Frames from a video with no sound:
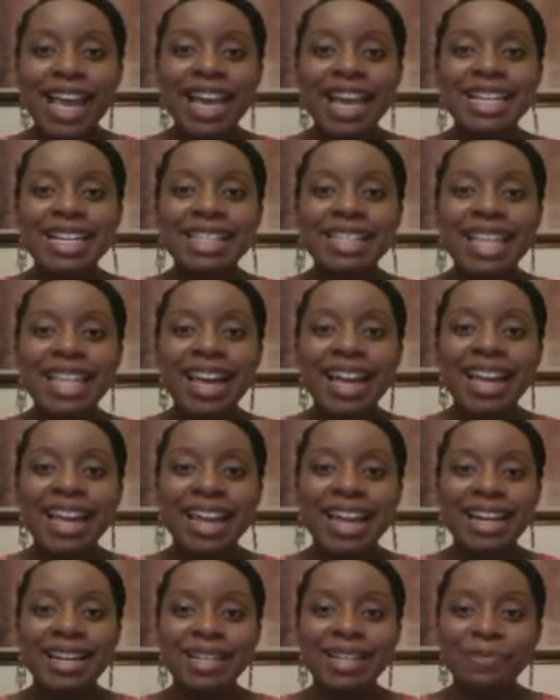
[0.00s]
está
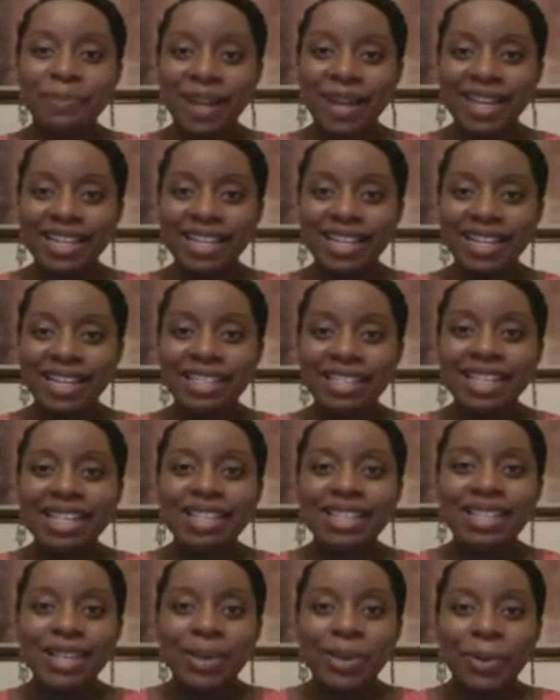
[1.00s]
en las páginas
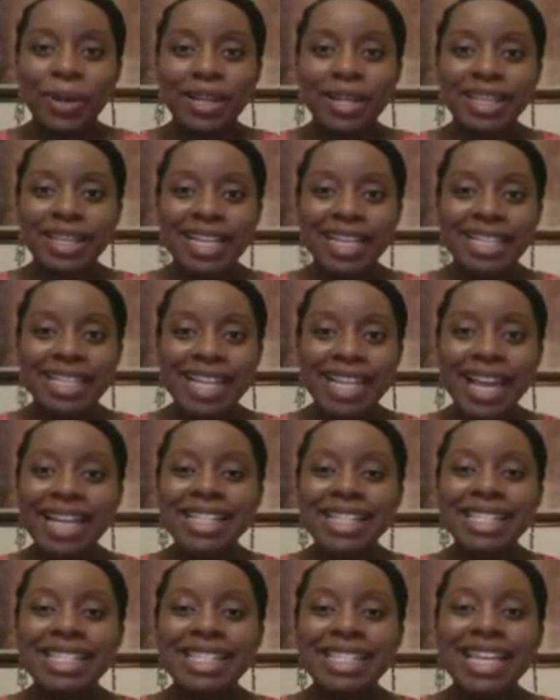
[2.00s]

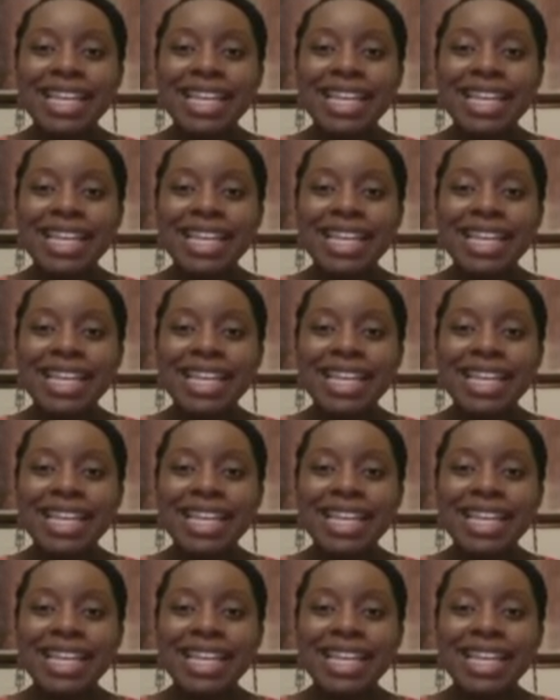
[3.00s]
56